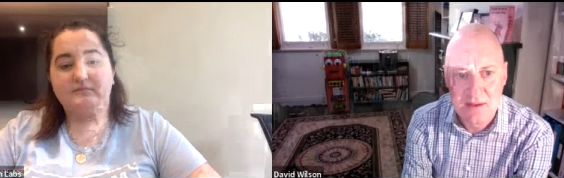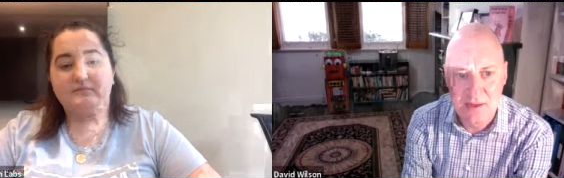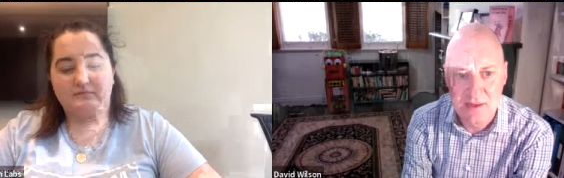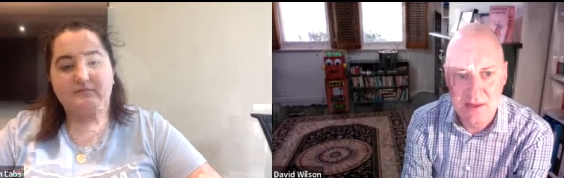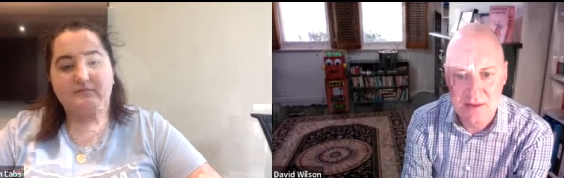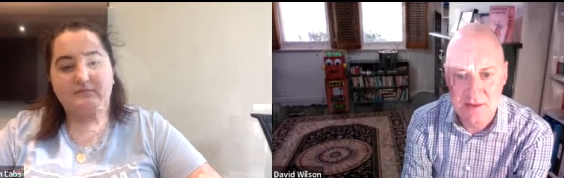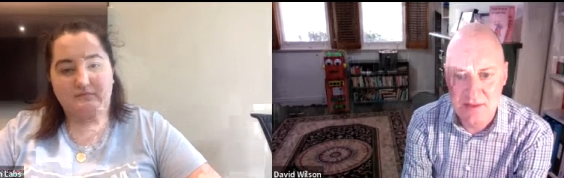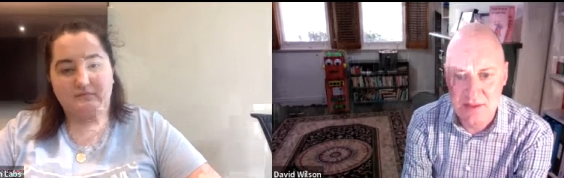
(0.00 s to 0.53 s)
Speaker 1: and,
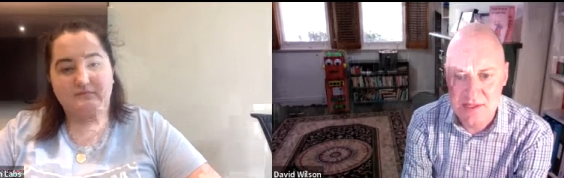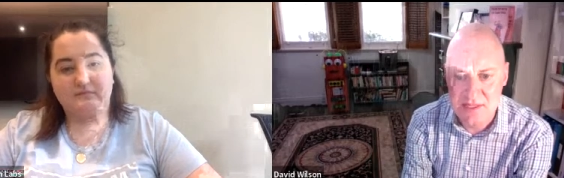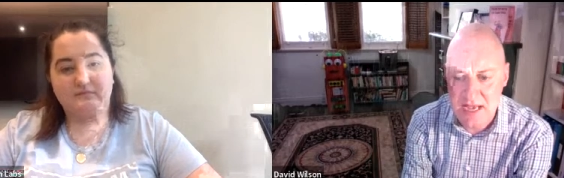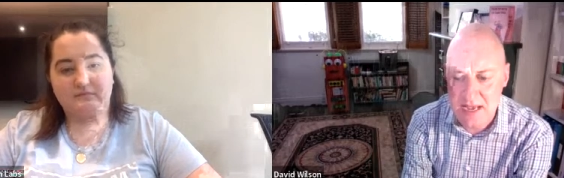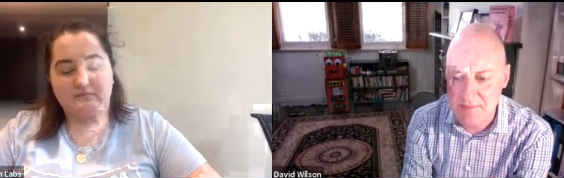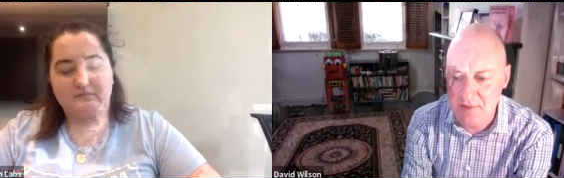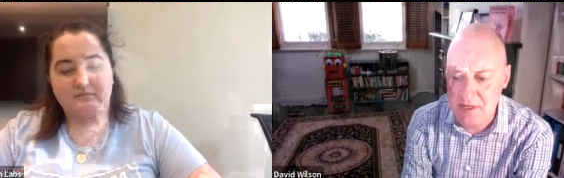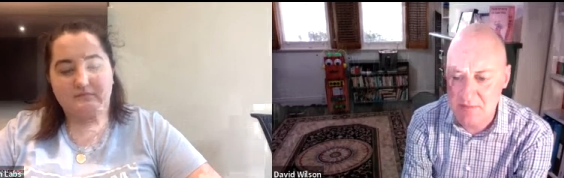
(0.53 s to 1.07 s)
and things are
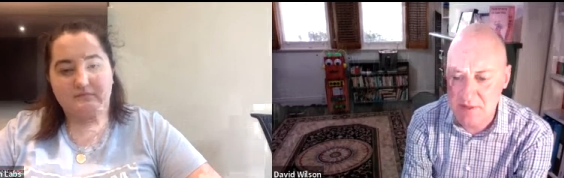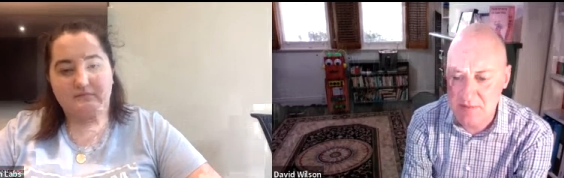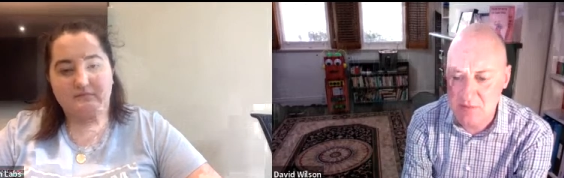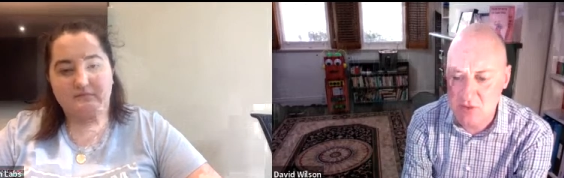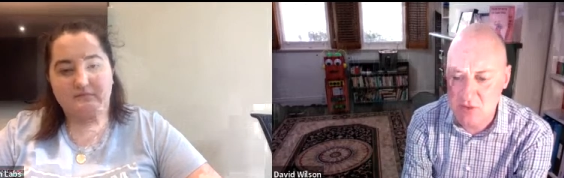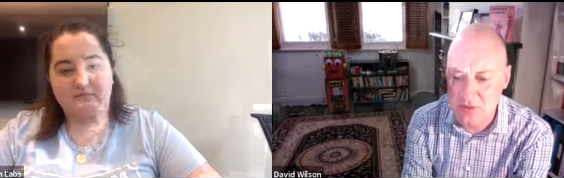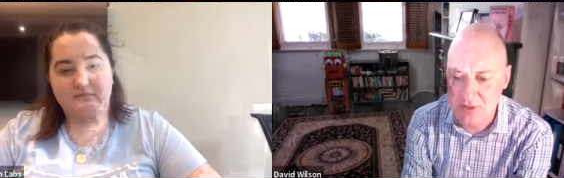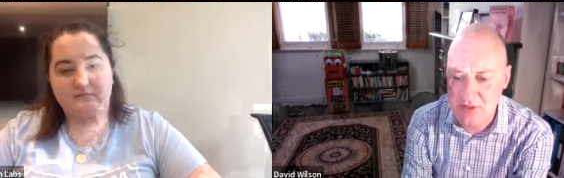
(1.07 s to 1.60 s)
happening a bit
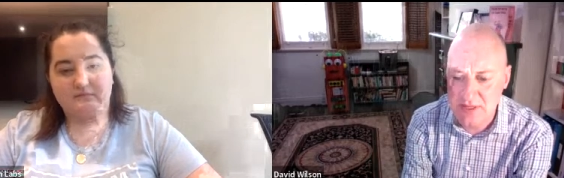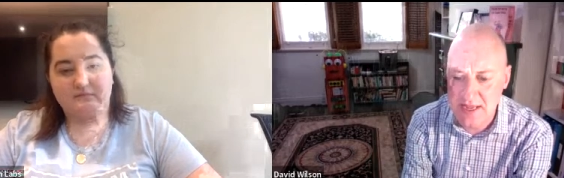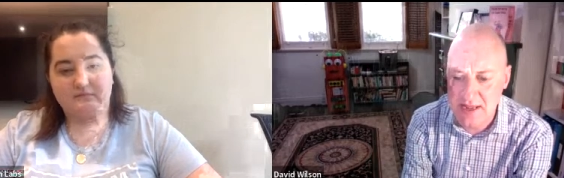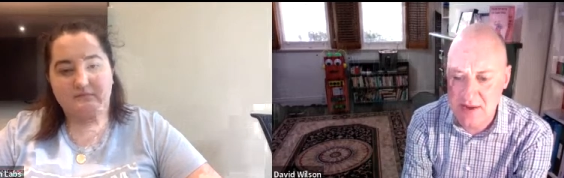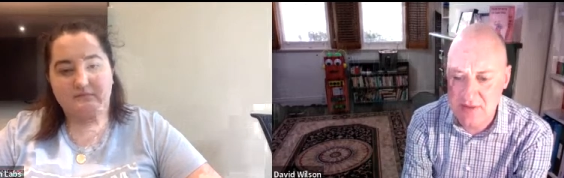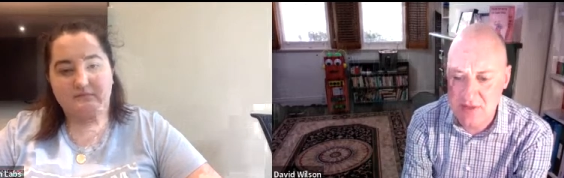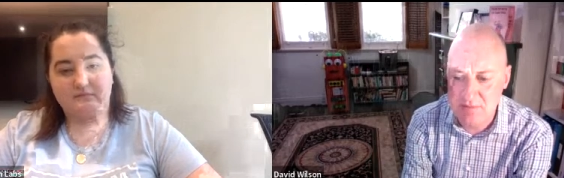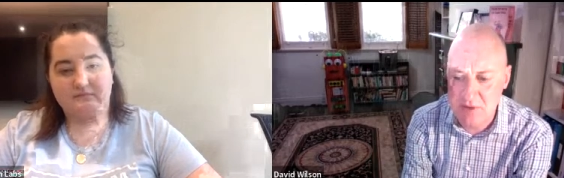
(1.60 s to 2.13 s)
more than they
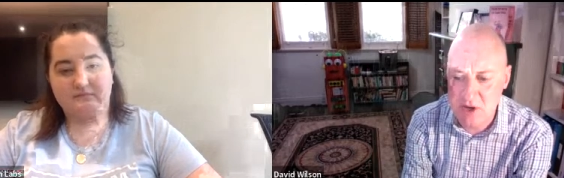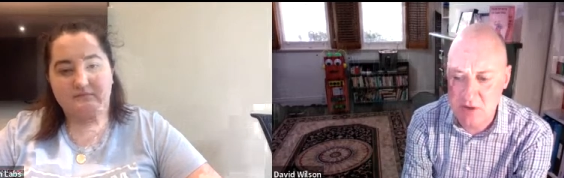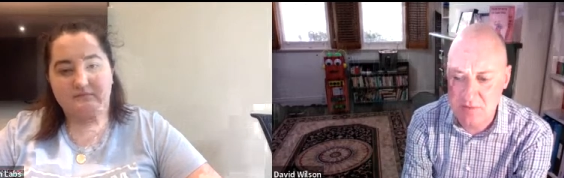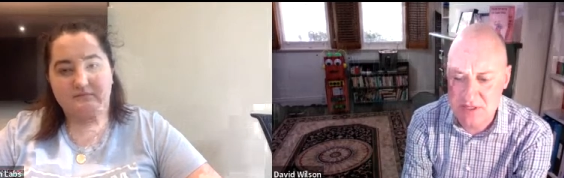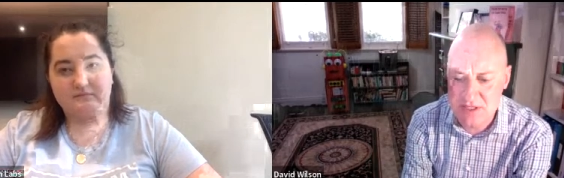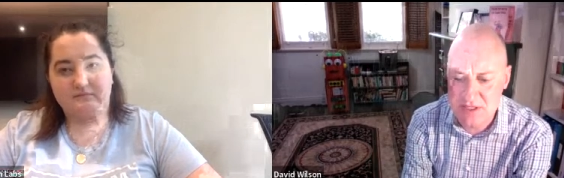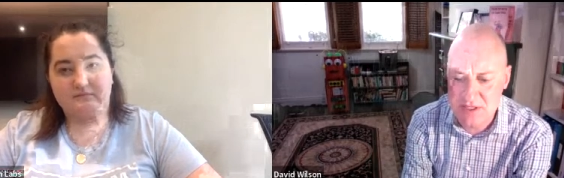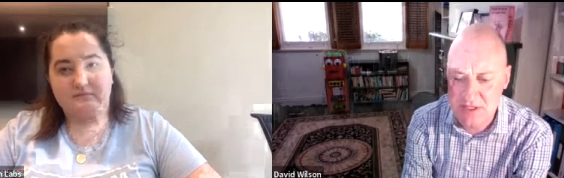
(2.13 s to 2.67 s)
are at the
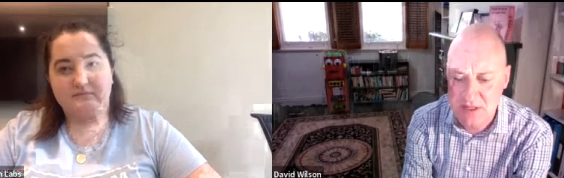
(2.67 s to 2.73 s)
moment,